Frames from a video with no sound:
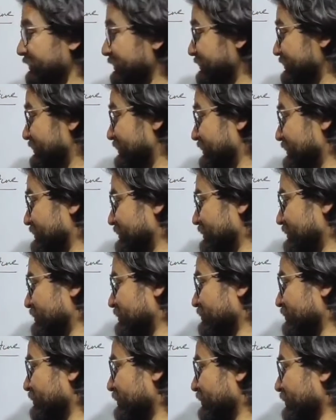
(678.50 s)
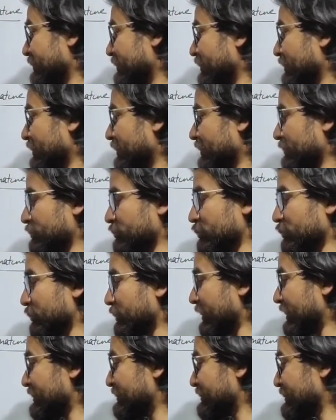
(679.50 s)
degrees Celsius.
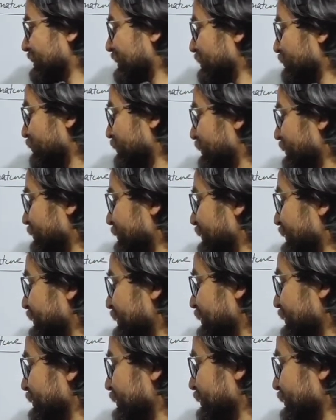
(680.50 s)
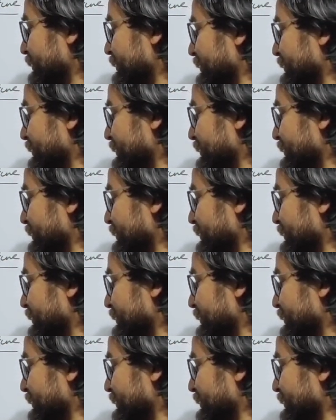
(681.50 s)
So HCl will be